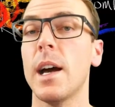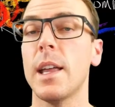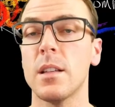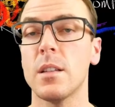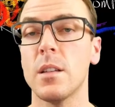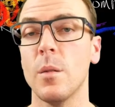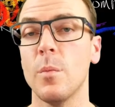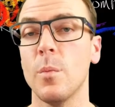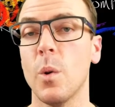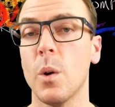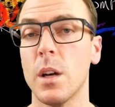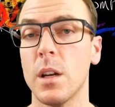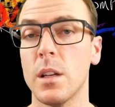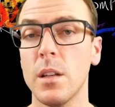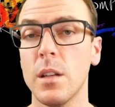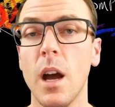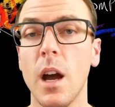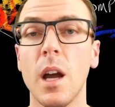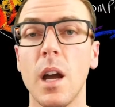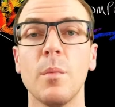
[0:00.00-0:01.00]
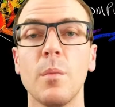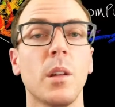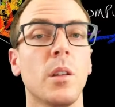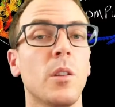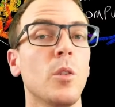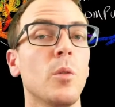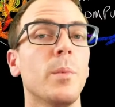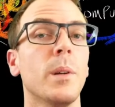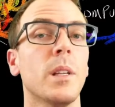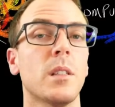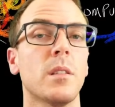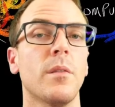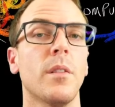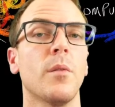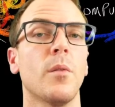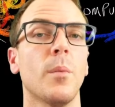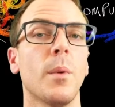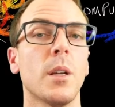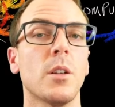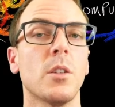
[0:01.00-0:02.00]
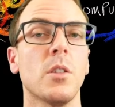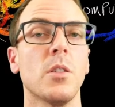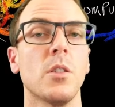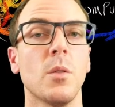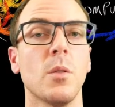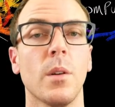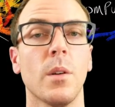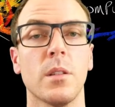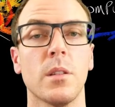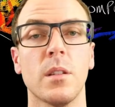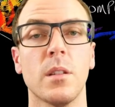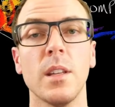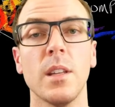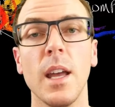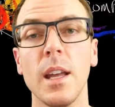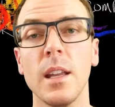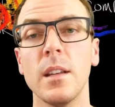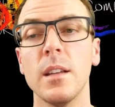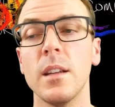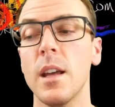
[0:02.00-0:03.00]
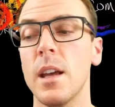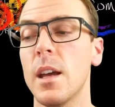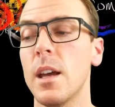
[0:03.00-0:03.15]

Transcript: at some point in time the 2 bits of information she wants to send,